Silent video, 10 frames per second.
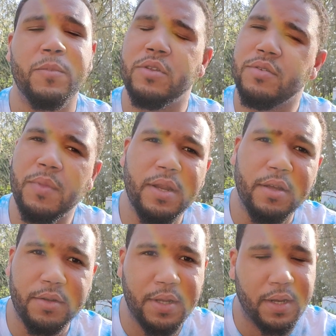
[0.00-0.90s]
There's many
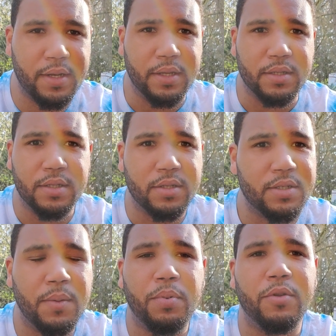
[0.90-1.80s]
other techniques, and they're
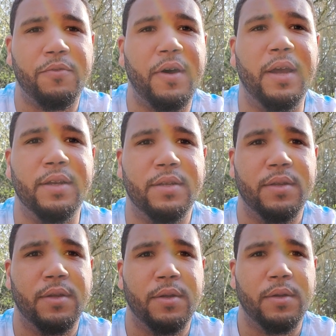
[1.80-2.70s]
simple to find.
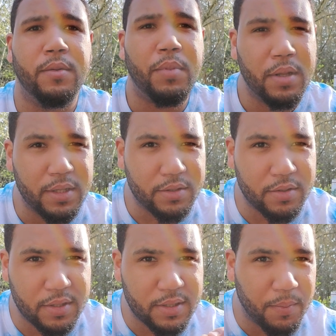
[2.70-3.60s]
But these are
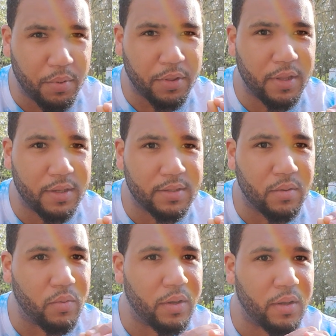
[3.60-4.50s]
the simple things that
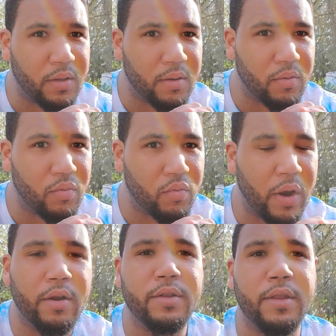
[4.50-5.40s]
we
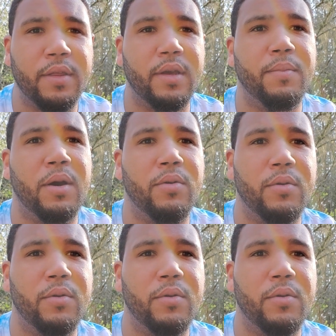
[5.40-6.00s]
rarely think about.